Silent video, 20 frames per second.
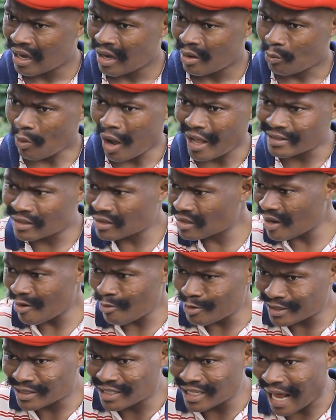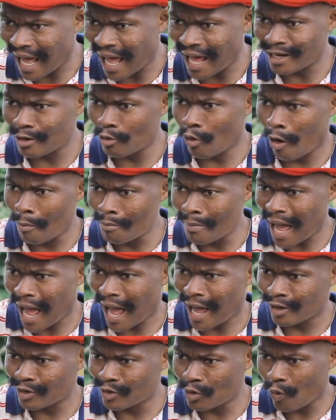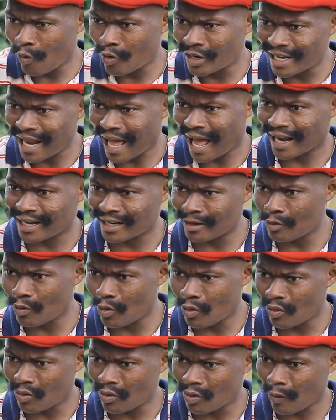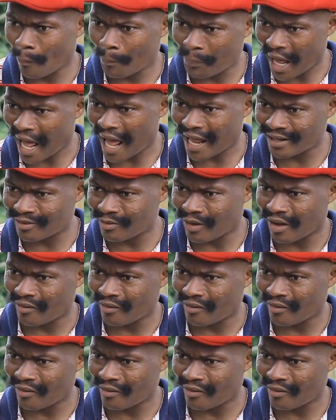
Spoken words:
Jana ni kwa. Je ha na we ma, na we ma, na we ma, na we.